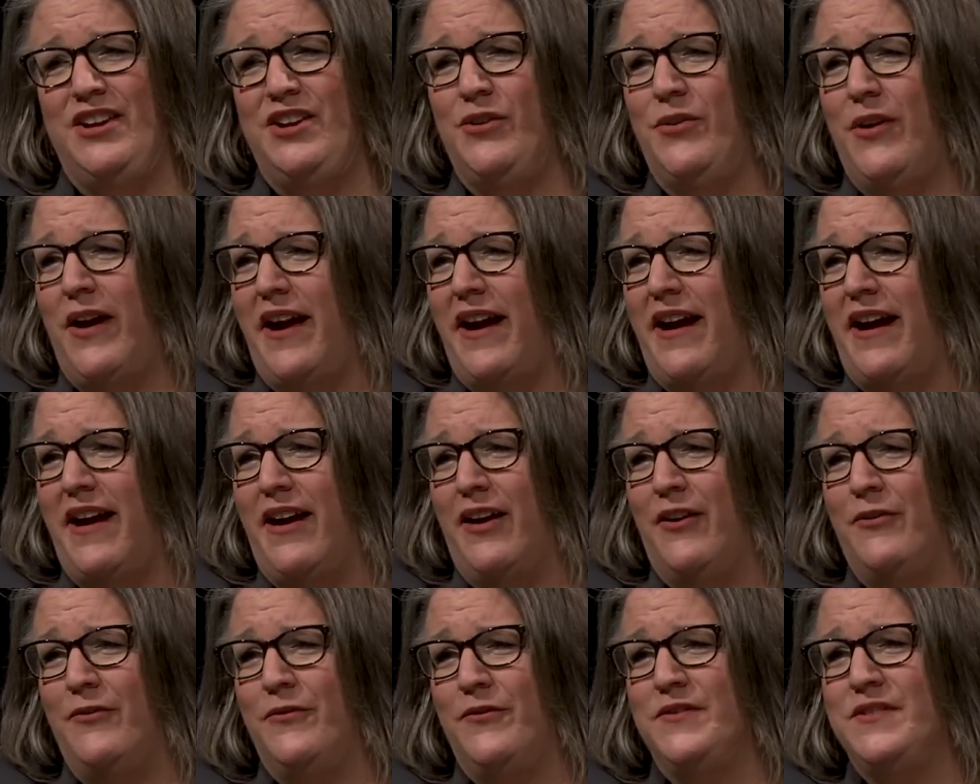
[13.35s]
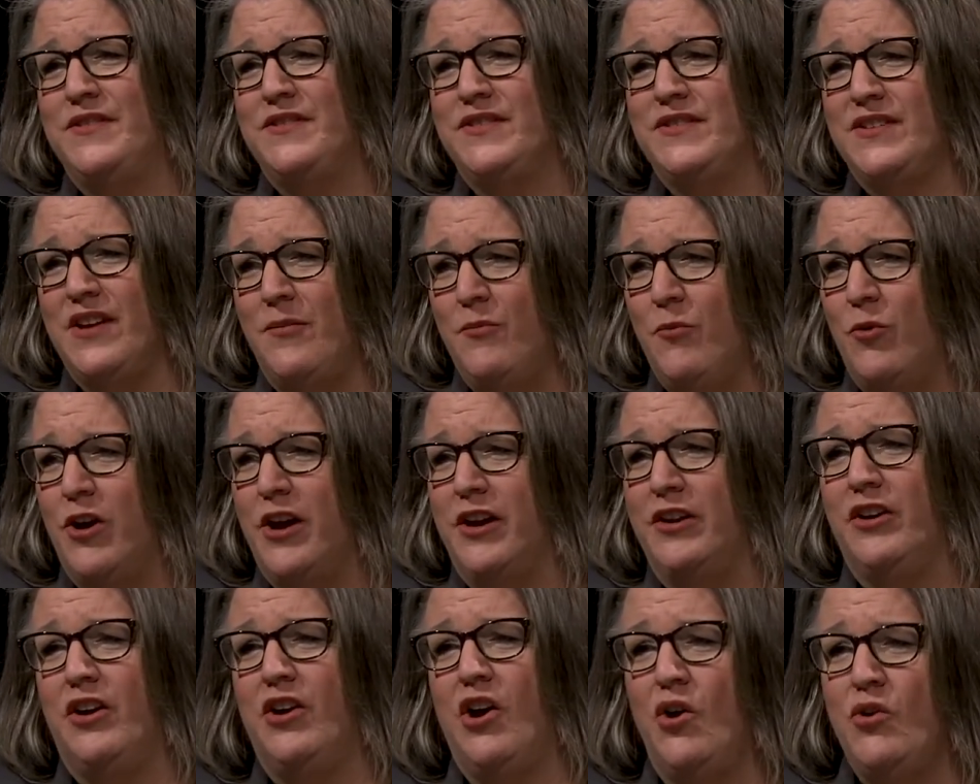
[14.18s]
you have
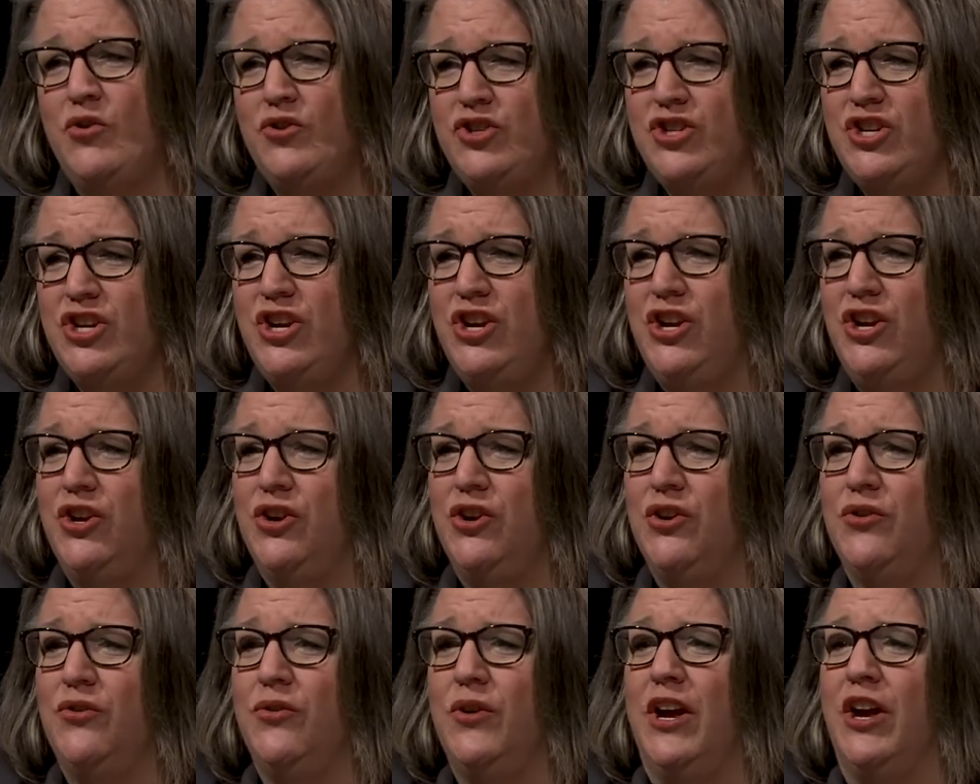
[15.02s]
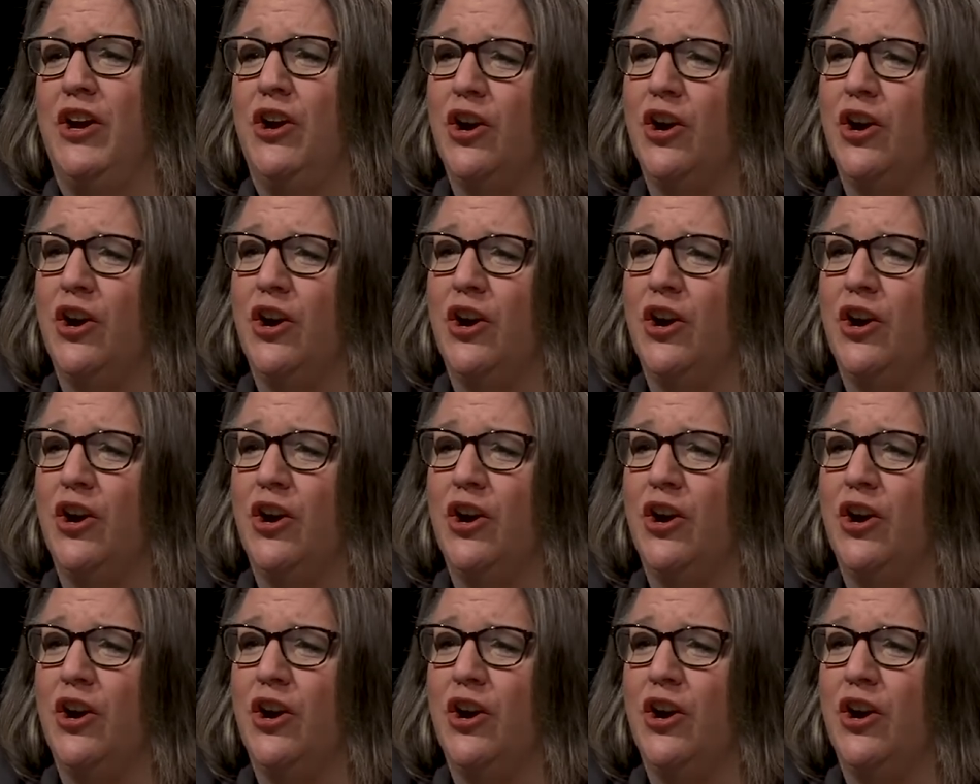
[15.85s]
someone coaching you,